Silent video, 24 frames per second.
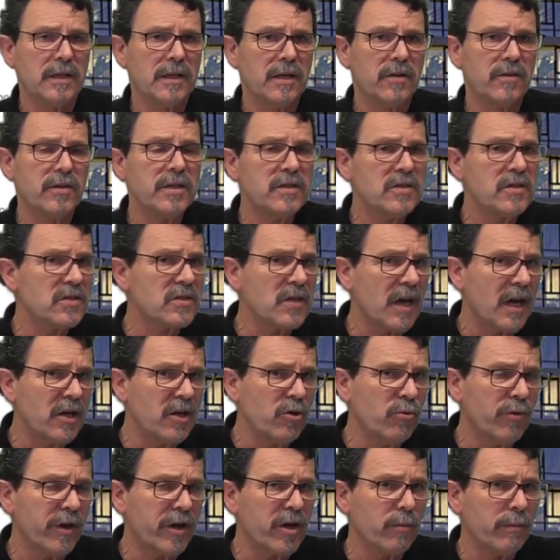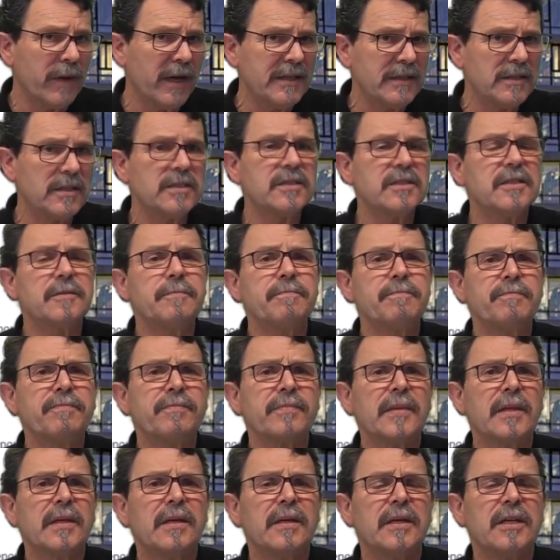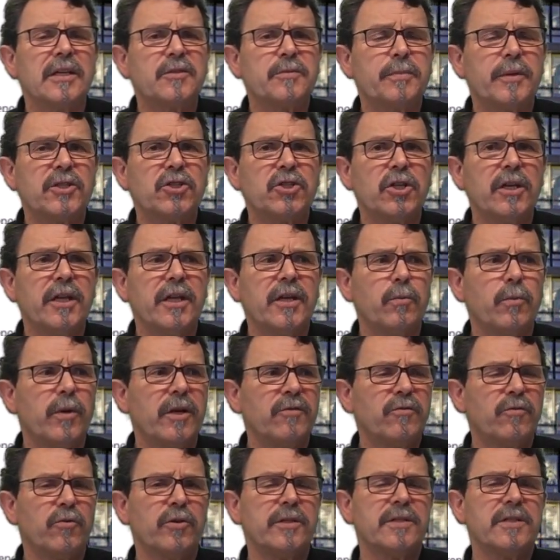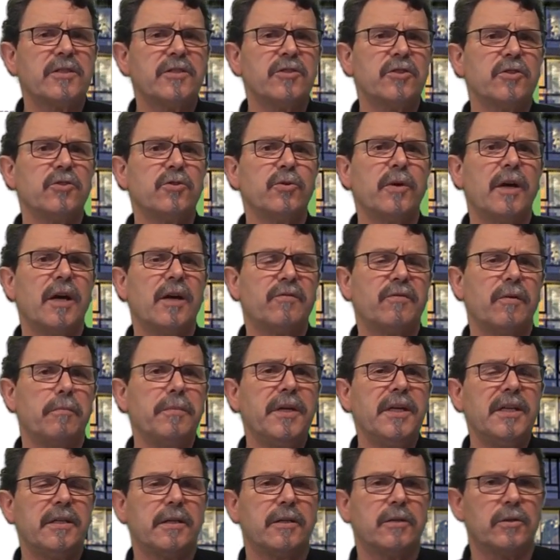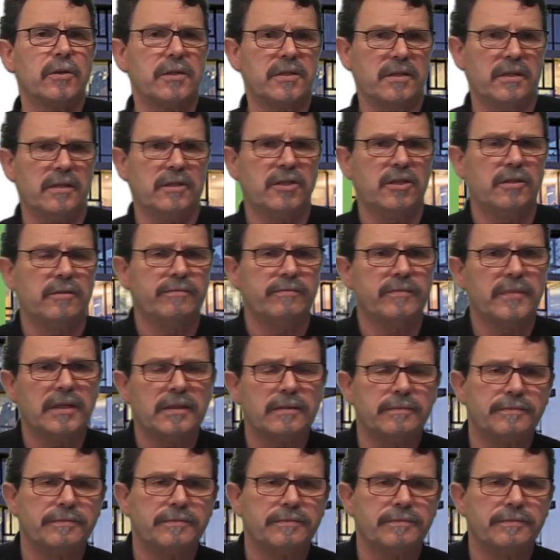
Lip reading: This is highly recommended, especially when, for instance, you do have a meeting or such. Yeah.